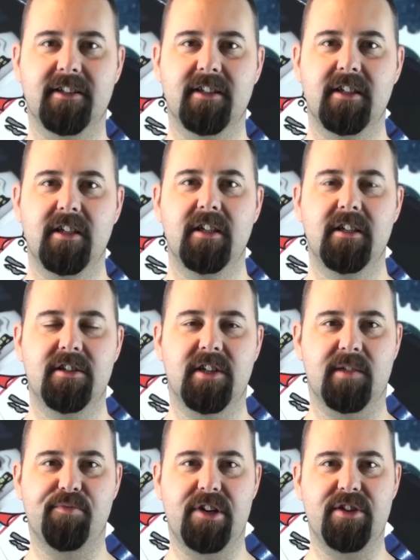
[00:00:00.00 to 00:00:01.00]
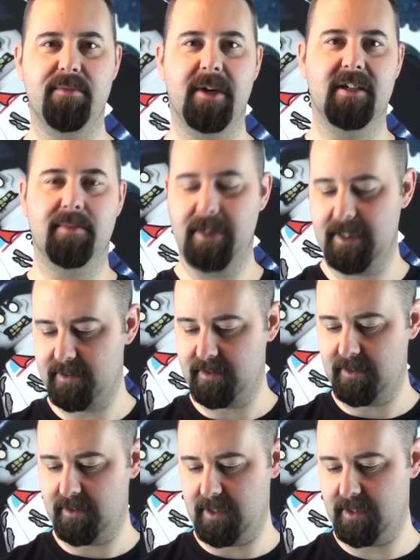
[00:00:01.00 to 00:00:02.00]
6 brand new base plates
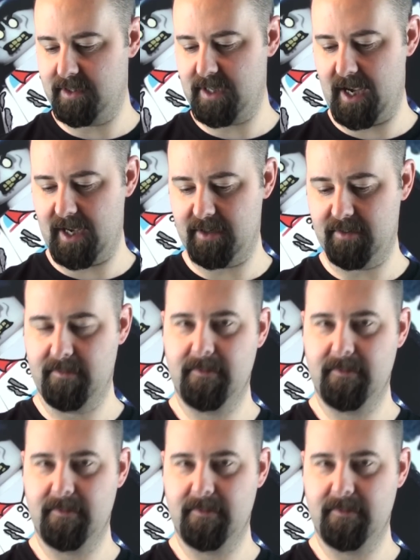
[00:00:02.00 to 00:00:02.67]
in tan.